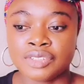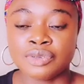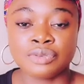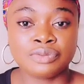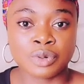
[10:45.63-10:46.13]
you
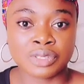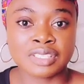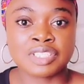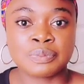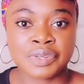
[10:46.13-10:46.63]
know, for
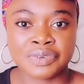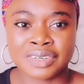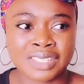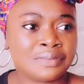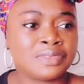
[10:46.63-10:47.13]
this
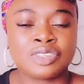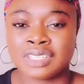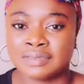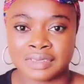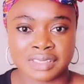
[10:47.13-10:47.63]
period, even
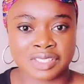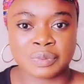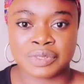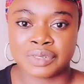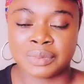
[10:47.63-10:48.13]
not even
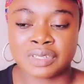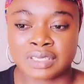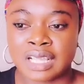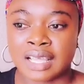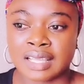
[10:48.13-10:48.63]
this period,
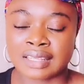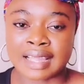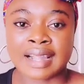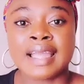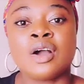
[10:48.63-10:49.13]
because
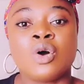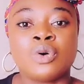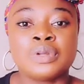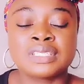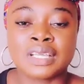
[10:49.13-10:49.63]
like I
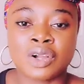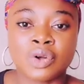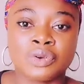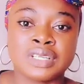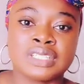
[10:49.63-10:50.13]
always
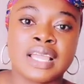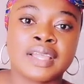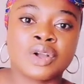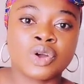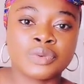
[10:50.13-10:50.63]
encourage, I
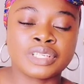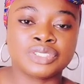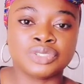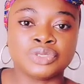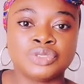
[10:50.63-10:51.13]

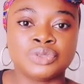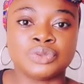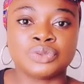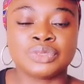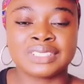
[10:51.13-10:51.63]
encourage you
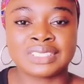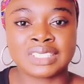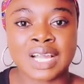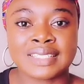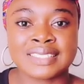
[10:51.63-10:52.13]
to
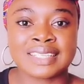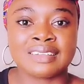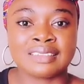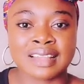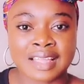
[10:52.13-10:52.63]
start
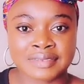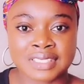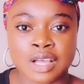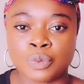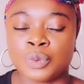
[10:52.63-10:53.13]
a
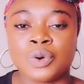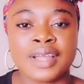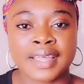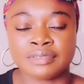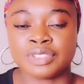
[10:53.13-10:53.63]
lifestyle with
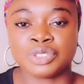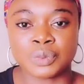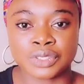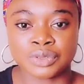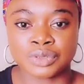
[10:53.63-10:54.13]
whatever
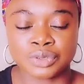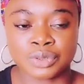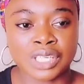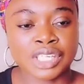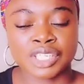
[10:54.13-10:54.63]
you want to
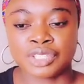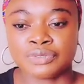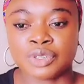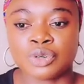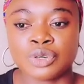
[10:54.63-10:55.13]
do.
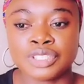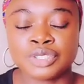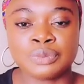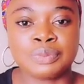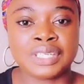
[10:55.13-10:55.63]
If you're
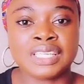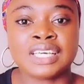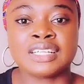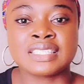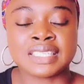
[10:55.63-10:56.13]
going to
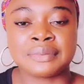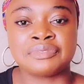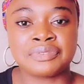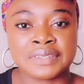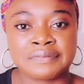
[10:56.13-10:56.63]
be a
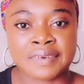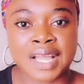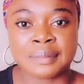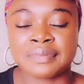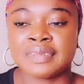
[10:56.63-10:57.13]
Team Fit
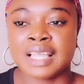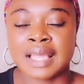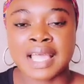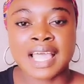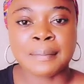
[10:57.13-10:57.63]
Fam,
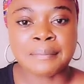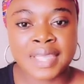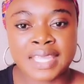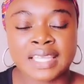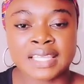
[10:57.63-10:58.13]

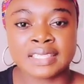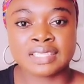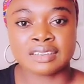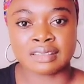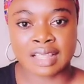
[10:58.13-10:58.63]
make
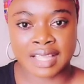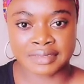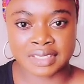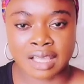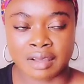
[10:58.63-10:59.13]
it a
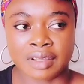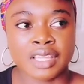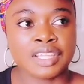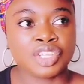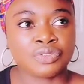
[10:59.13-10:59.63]
lifestyle.
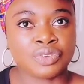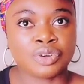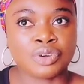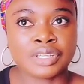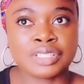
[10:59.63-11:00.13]
If
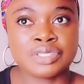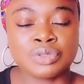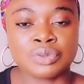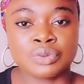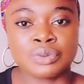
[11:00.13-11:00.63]
you're going
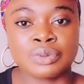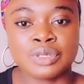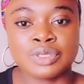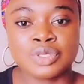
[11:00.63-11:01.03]
to